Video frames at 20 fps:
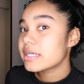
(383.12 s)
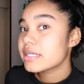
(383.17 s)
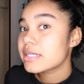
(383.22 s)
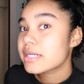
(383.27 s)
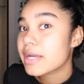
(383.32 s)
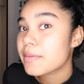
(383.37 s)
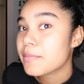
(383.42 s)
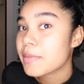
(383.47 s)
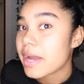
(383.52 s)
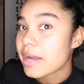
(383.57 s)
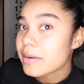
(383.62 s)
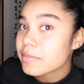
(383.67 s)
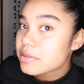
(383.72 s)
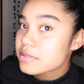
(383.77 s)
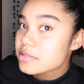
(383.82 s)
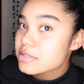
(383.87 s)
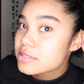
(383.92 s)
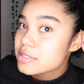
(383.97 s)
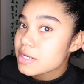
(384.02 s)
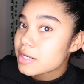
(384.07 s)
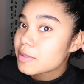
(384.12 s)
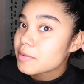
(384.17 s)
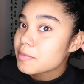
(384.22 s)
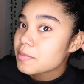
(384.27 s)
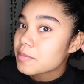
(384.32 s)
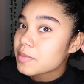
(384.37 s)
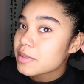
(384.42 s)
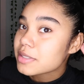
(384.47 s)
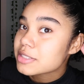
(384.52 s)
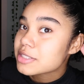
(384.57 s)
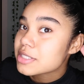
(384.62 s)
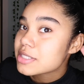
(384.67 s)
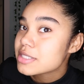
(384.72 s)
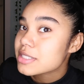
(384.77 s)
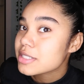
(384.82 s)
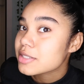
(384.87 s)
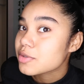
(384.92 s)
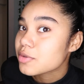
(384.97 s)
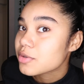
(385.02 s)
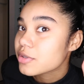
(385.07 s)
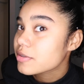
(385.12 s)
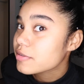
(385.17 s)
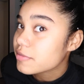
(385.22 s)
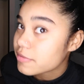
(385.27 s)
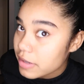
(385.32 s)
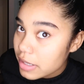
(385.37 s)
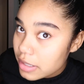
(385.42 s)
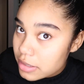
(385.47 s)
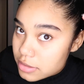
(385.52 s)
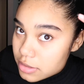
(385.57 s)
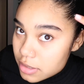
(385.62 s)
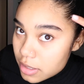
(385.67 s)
need to get my eyebrows done, but just ignore the fact.